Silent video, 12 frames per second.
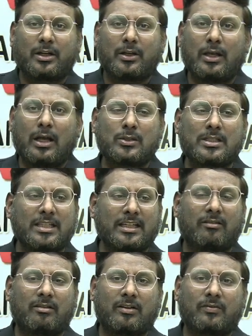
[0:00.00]
you have seen
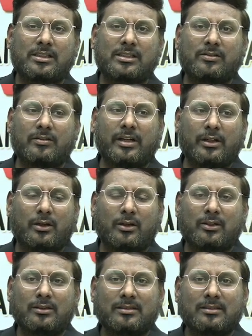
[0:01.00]
our first
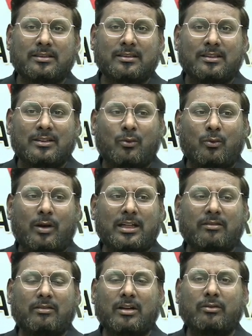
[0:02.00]
video, whatever